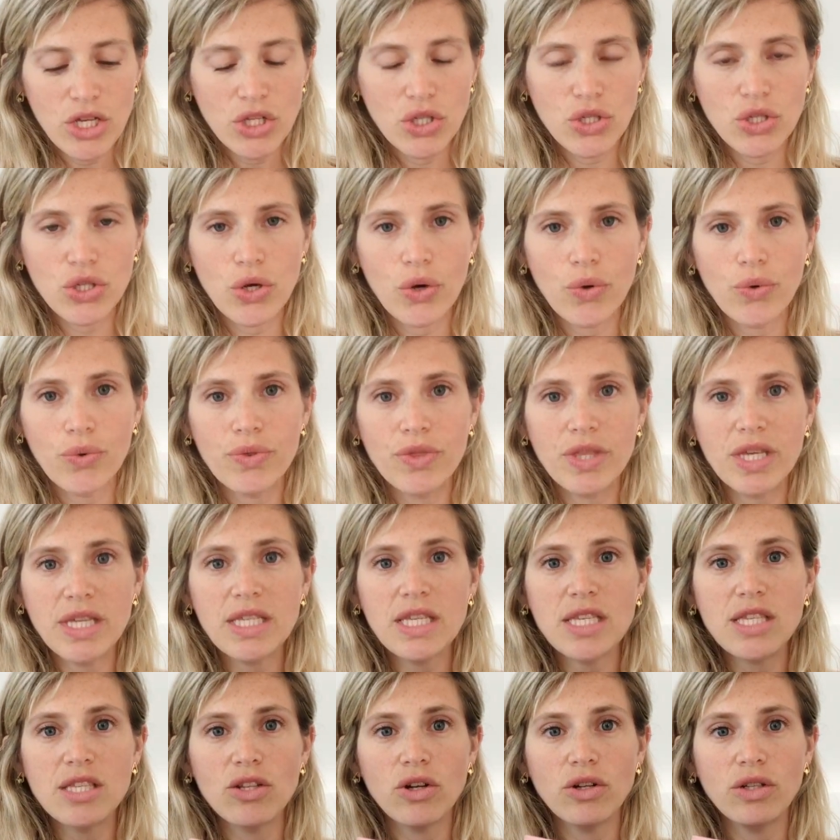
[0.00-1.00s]
So
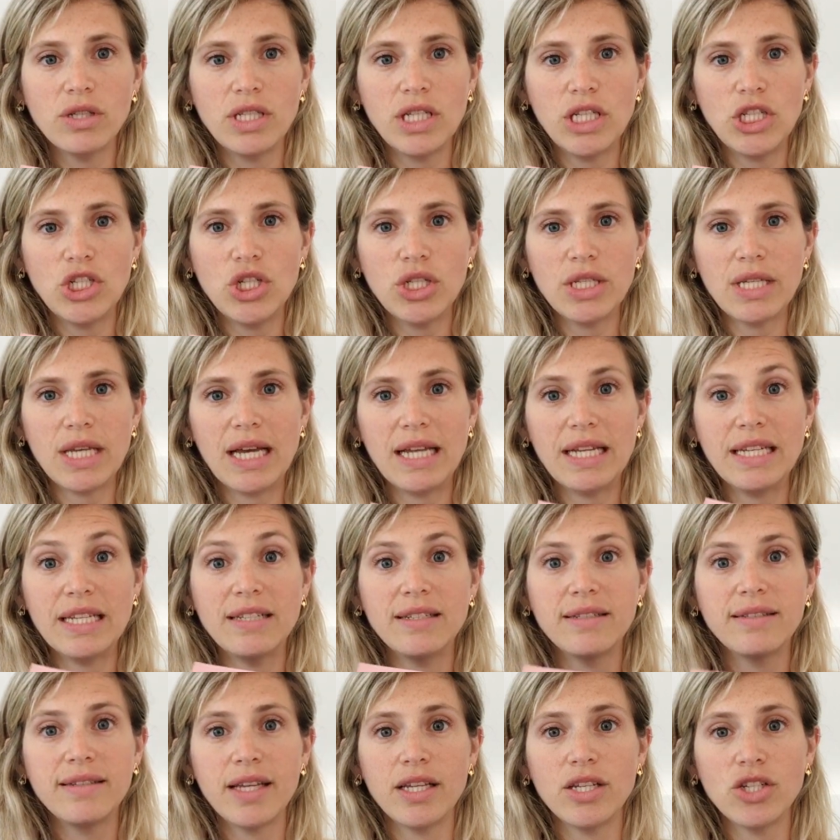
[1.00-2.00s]
this is not digital
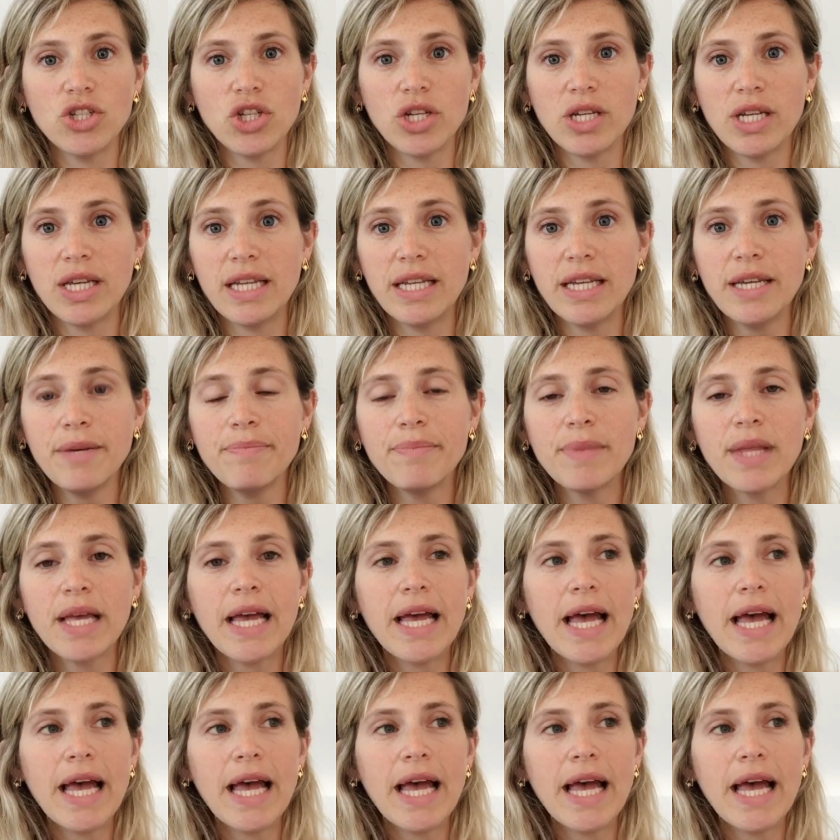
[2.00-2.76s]
intentionally.